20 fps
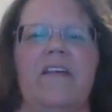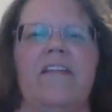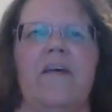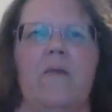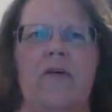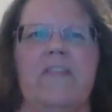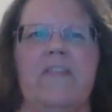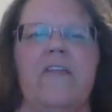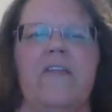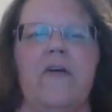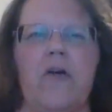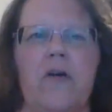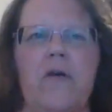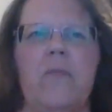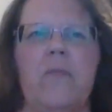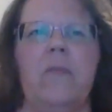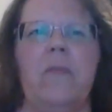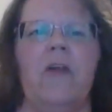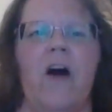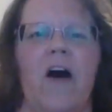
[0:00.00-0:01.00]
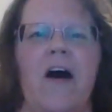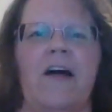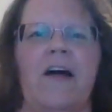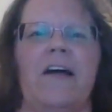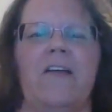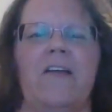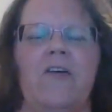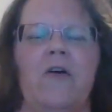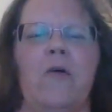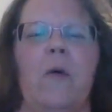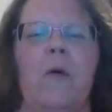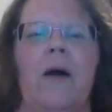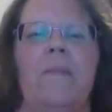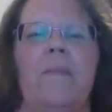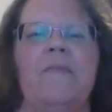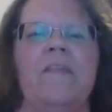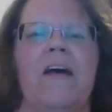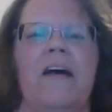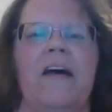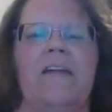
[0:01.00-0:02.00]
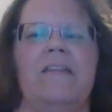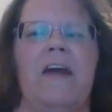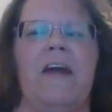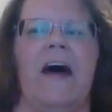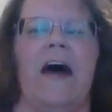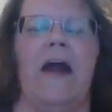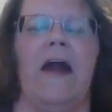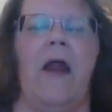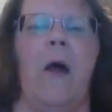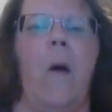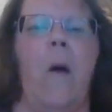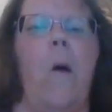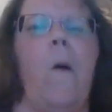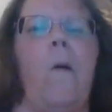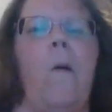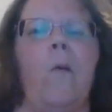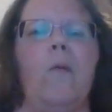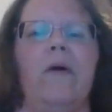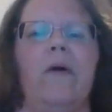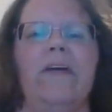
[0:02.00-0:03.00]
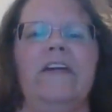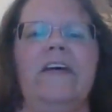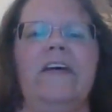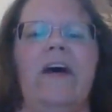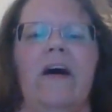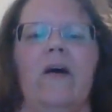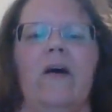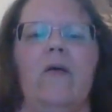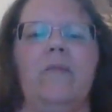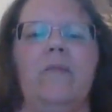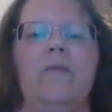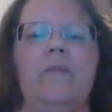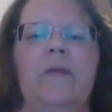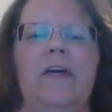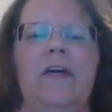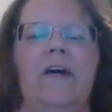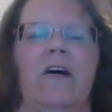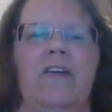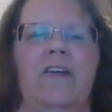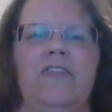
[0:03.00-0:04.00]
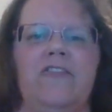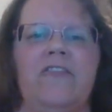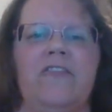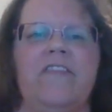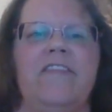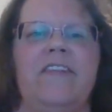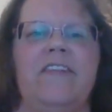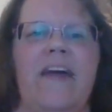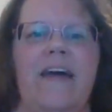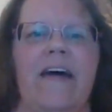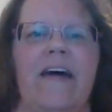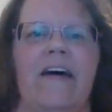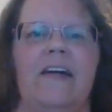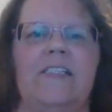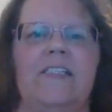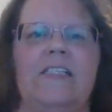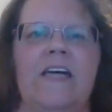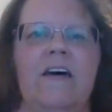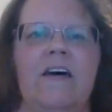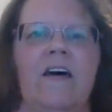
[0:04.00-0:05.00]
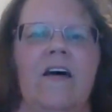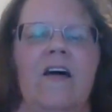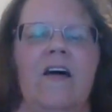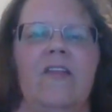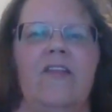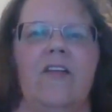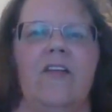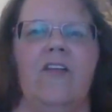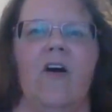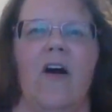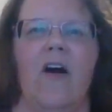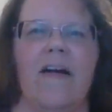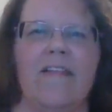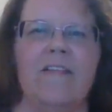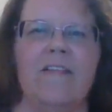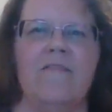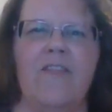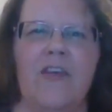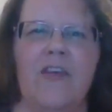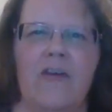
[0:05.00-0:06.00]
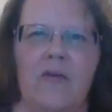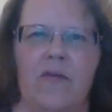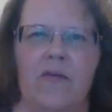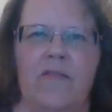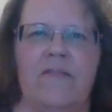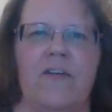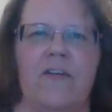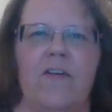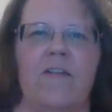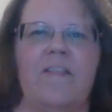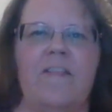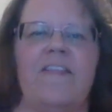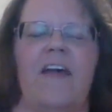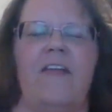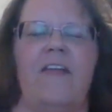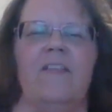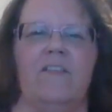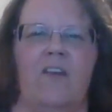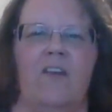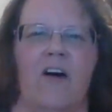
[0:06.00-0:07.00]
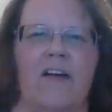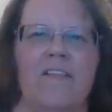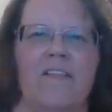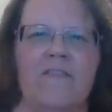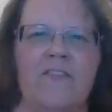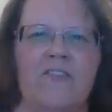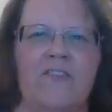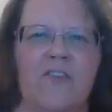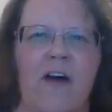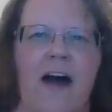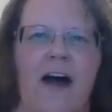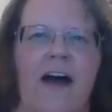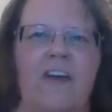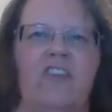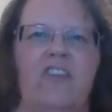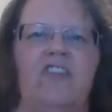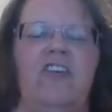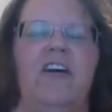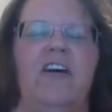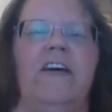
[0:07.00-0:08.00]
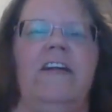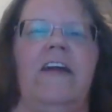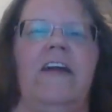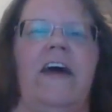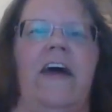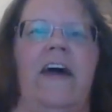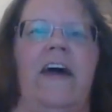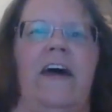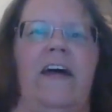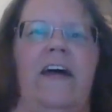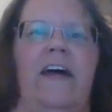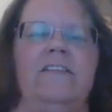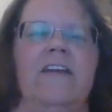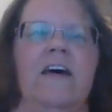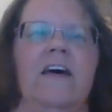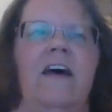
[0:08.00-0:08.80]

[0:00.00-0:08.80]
it was her blog and her website that really helped me understand the laws of the universe and the laws of attraction and